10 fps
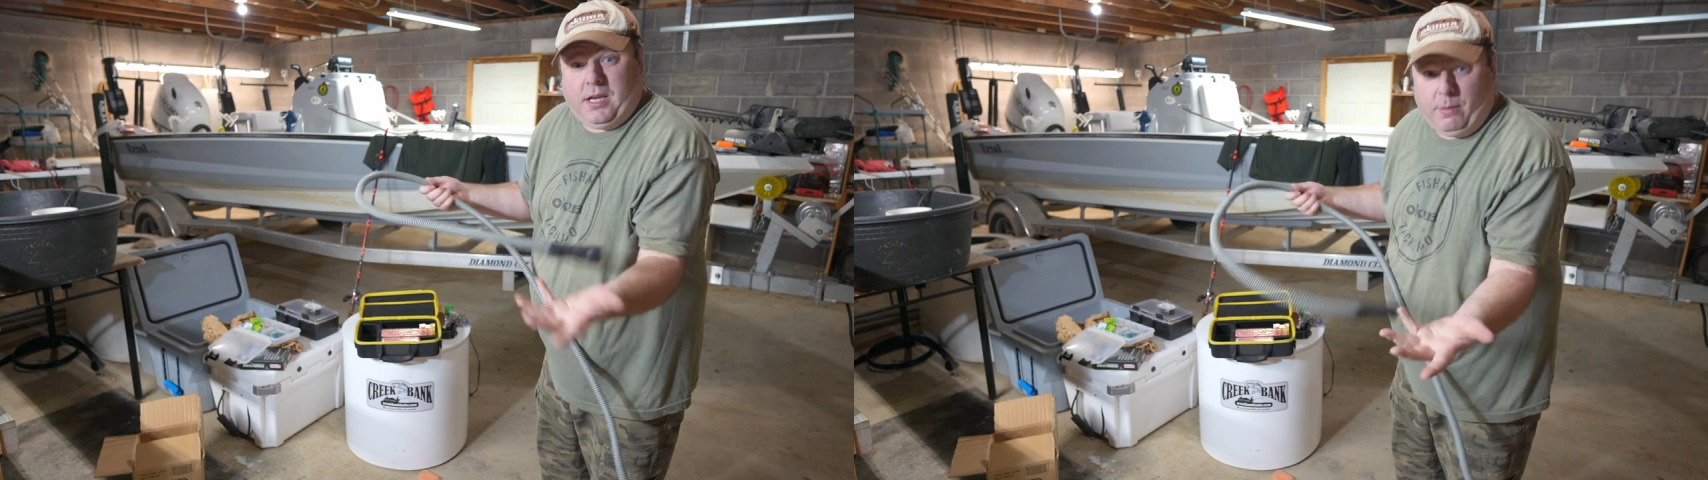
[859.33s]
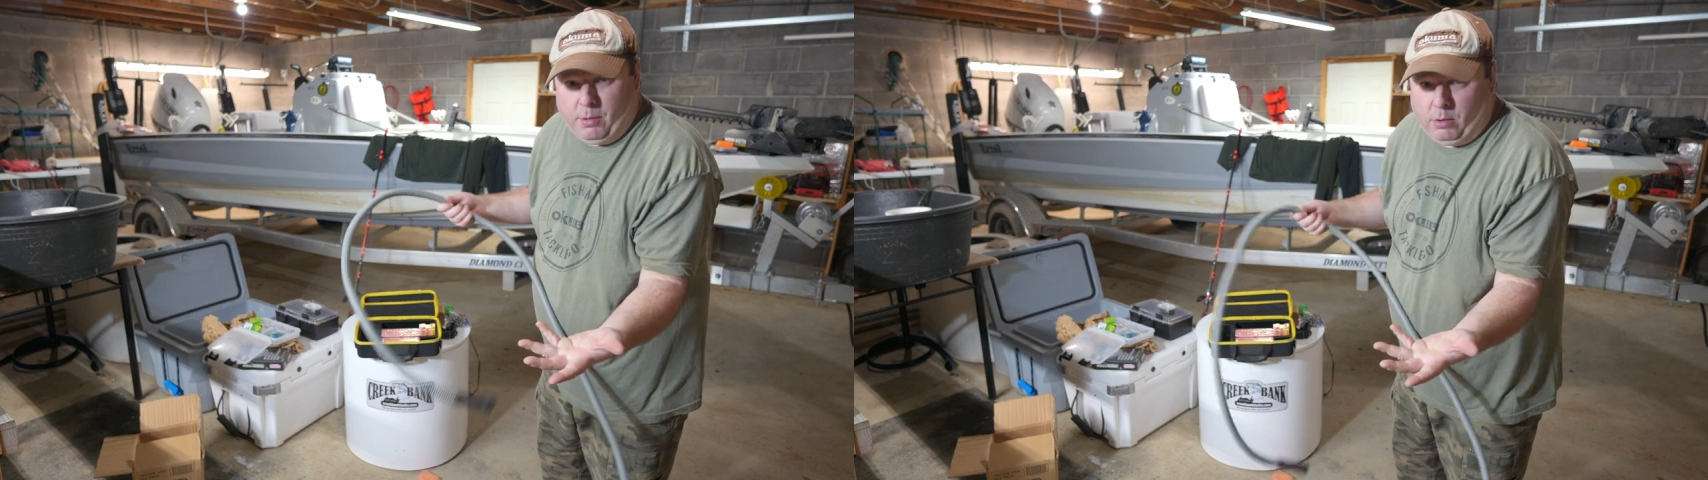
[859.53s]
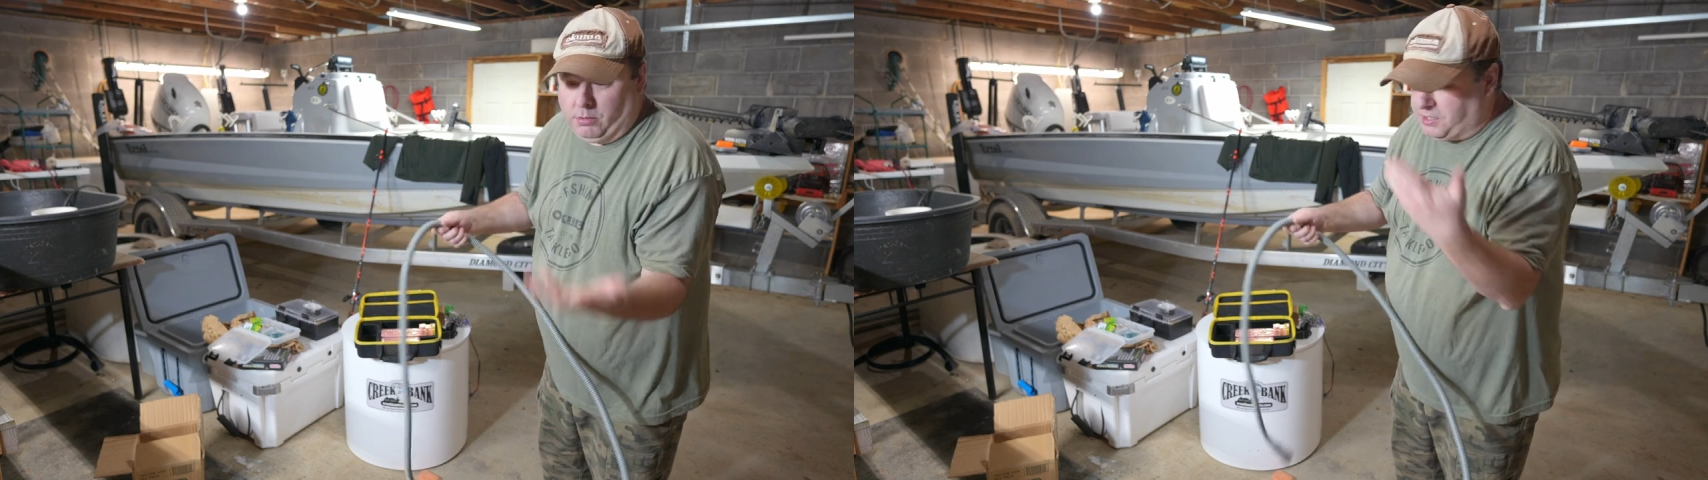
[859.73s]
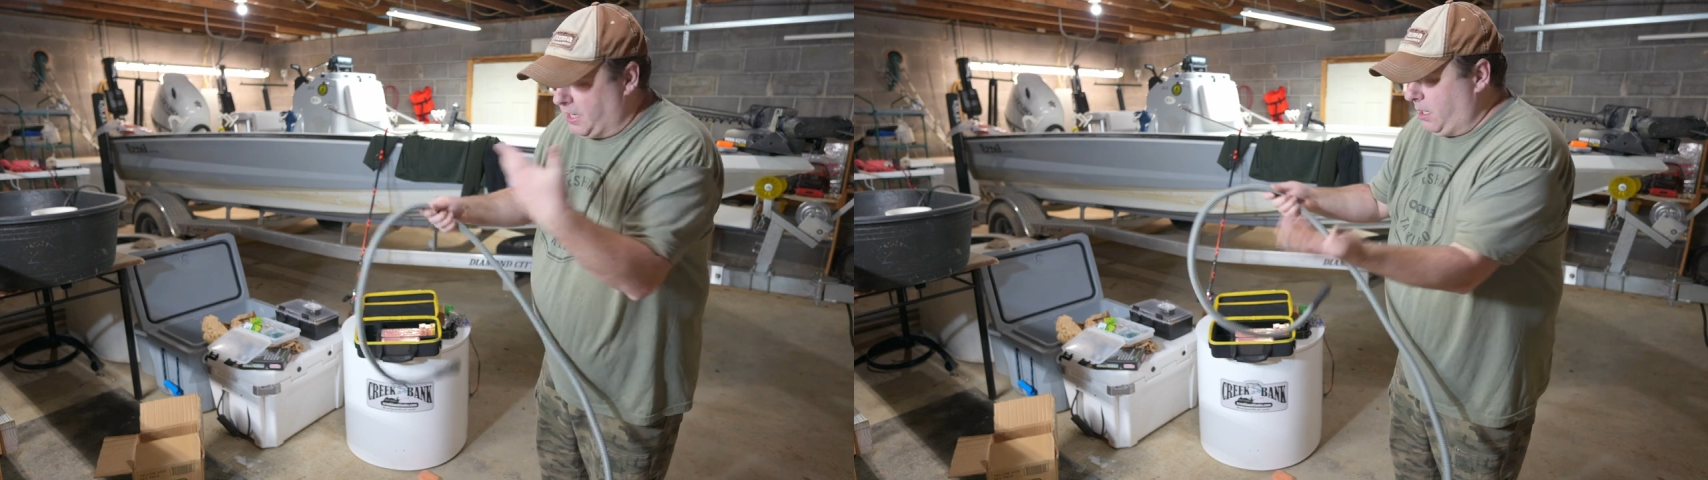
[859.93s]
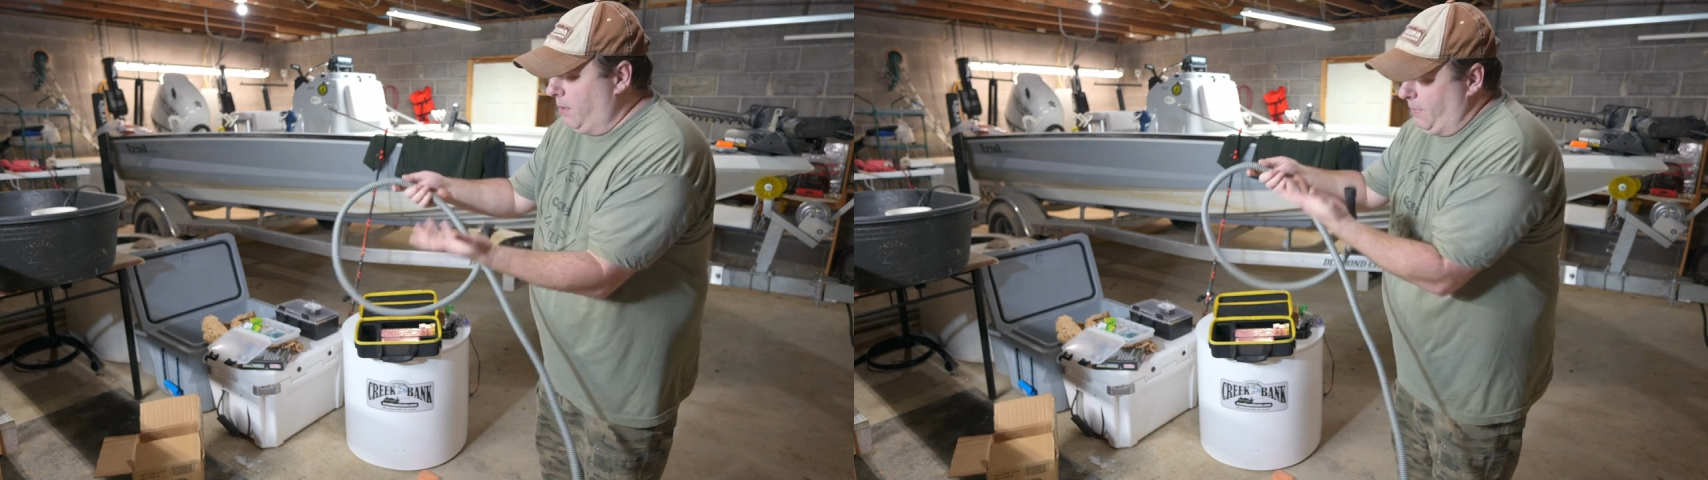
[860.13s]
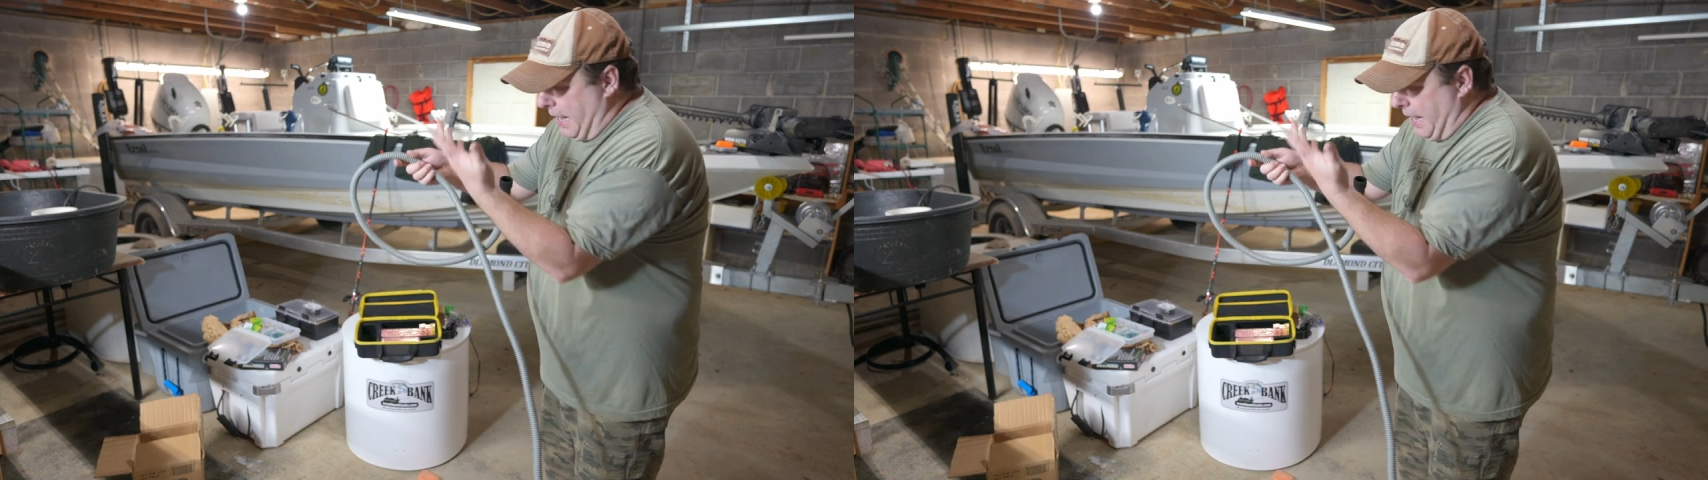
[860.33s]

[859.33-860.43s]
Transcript: chemicals that come